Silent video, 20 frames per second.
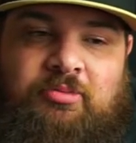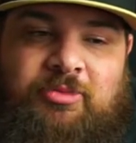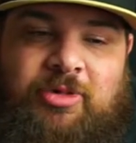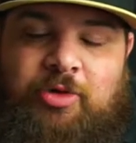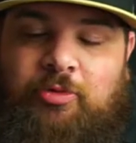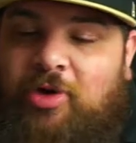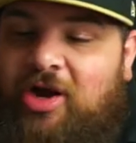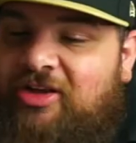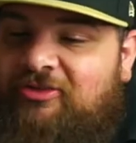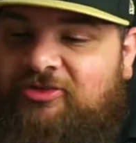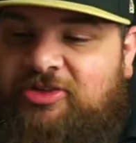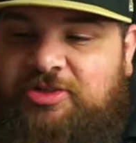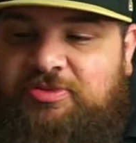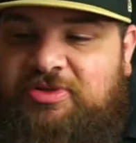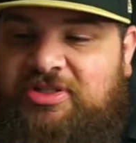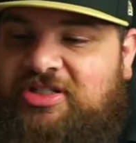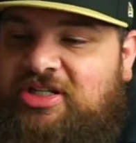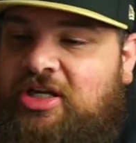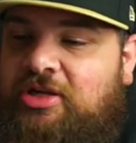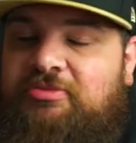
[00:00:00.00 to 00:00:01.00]
My wife has
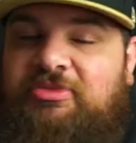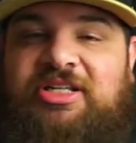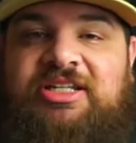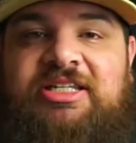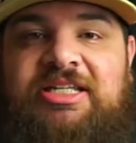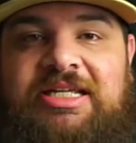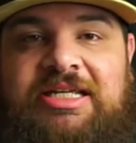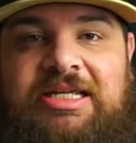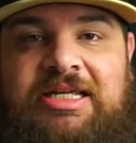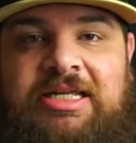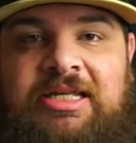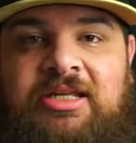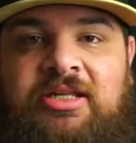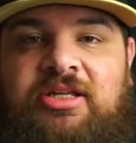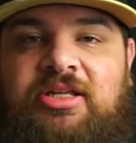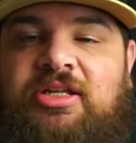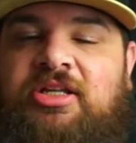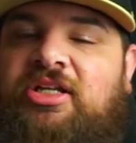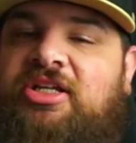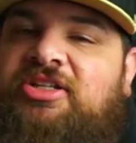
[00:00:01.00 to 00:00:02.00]
been telling me, Dean,
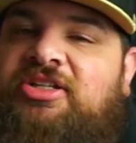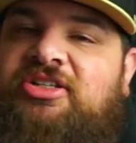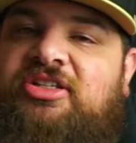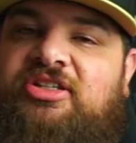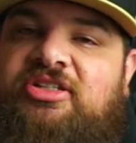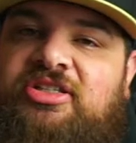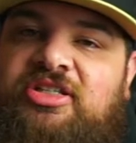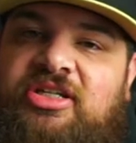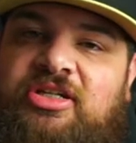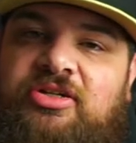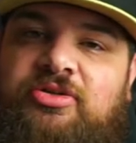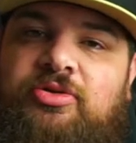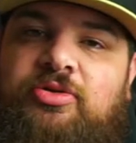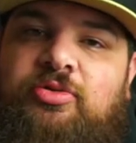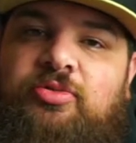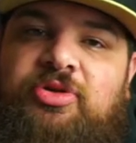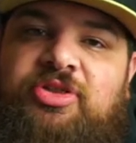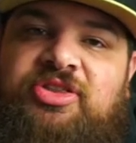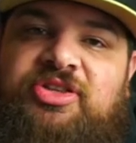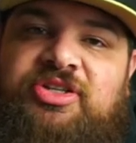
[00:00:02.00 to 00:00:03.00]
you need to deal
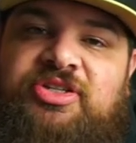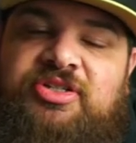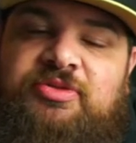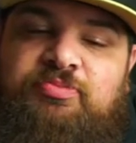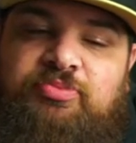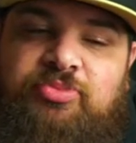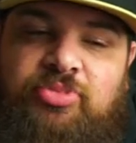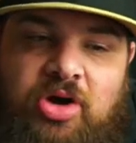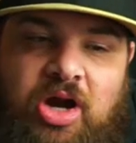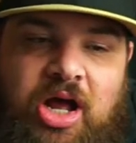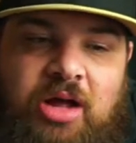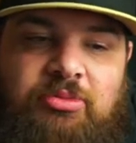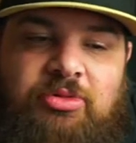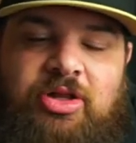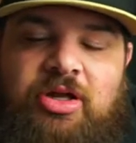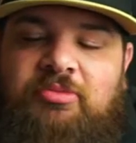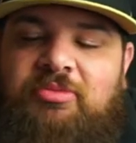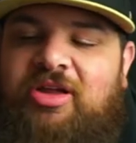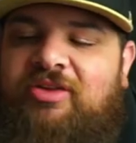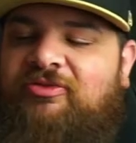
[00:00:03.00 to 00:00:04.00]
with this
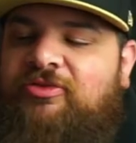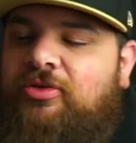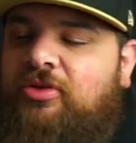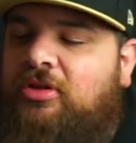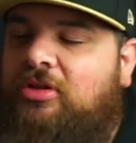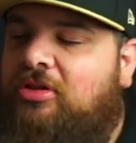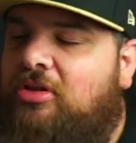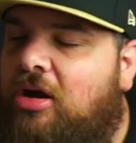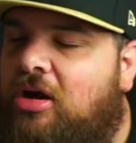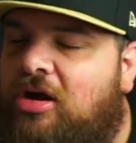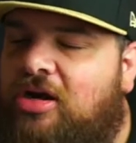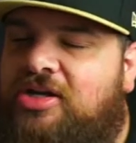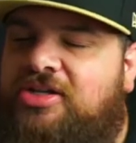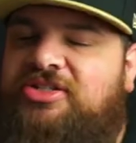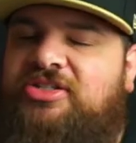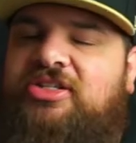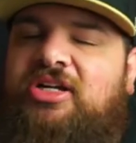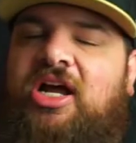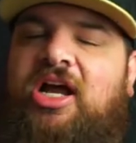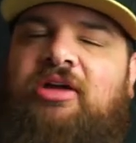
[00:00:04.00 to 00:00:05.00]
problem. And for the
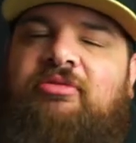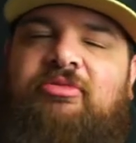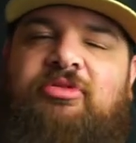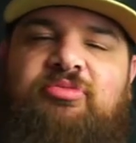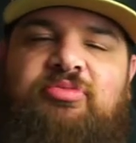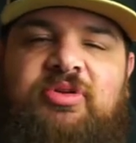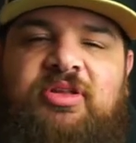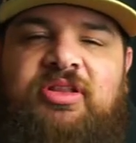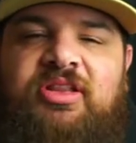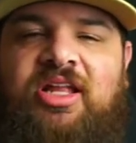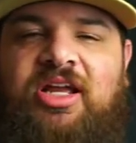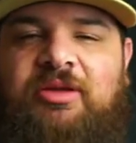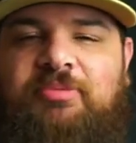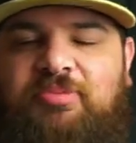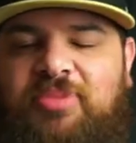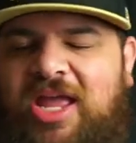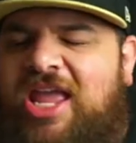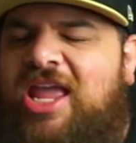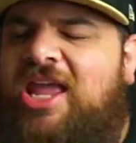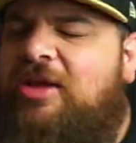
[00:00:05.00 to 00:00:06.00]
longest time, I've been like,
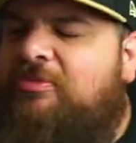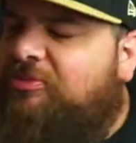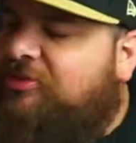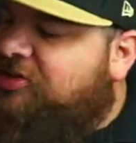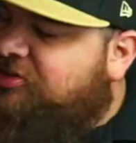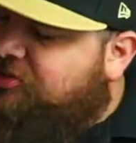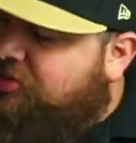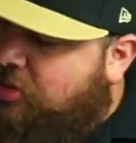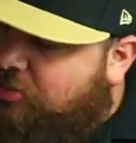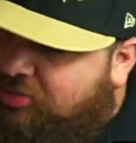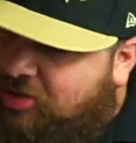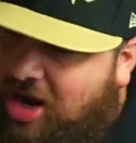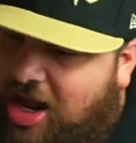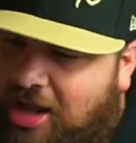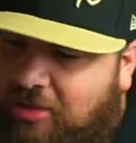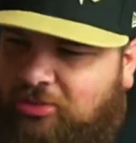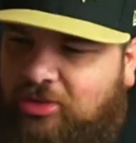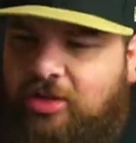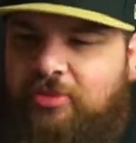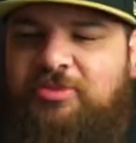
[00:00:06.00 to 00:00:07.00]
babe, there's no
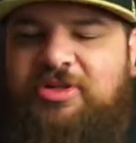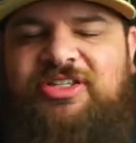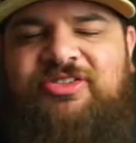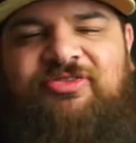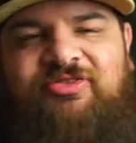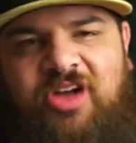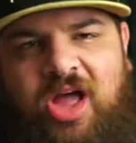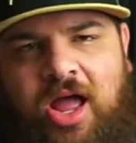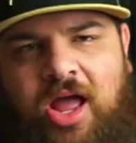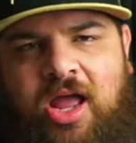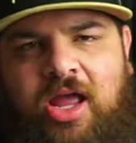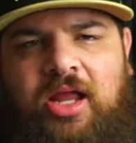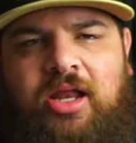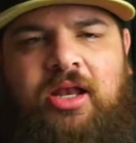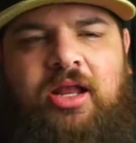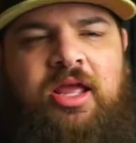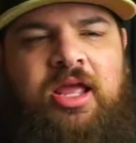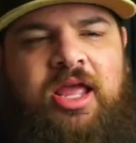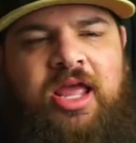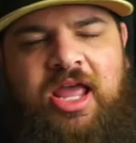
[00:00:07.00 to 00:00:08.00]
problem. It's
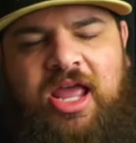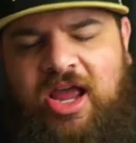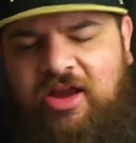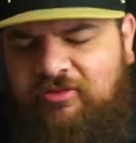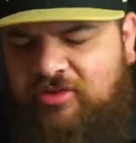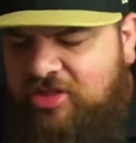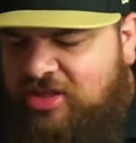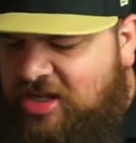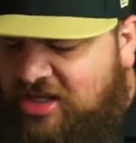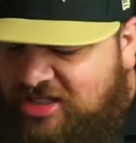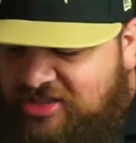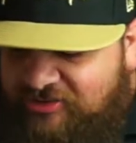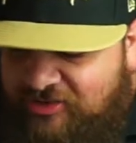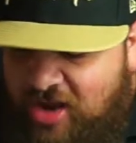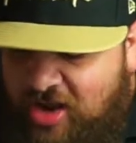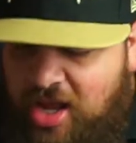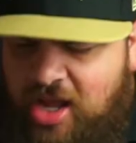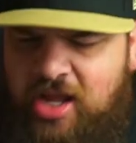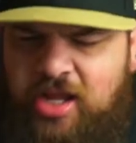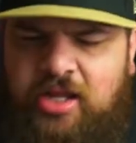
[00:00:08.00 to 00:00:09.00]
fine. Everything is
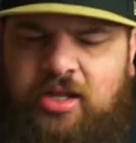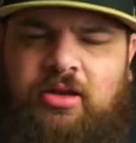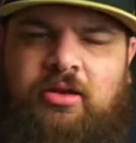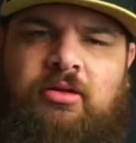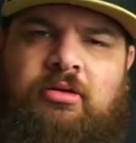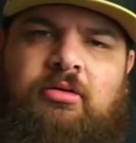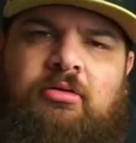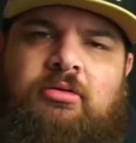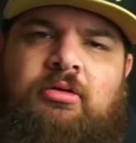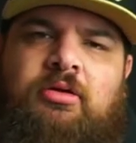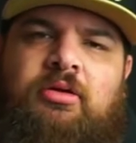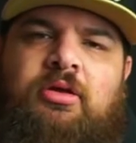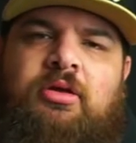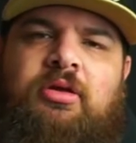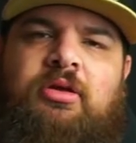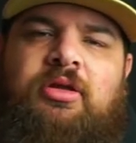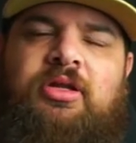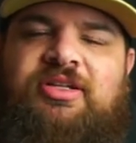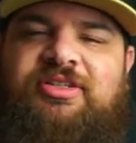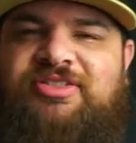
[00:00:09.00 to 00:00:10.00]
fine.
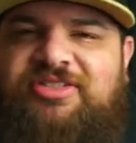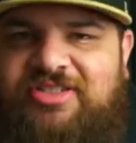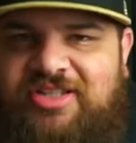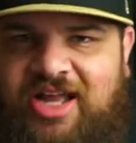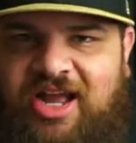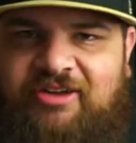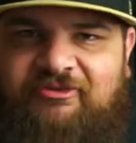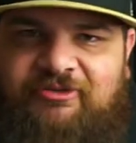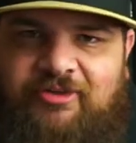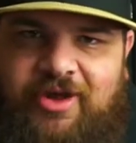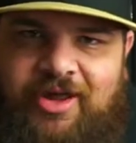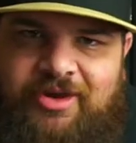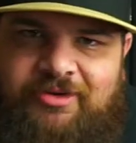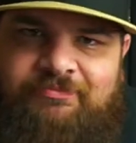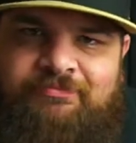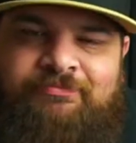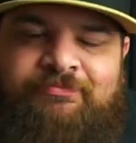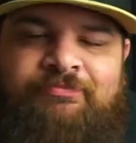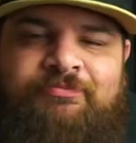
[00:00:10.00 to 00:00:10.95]
It's not fine.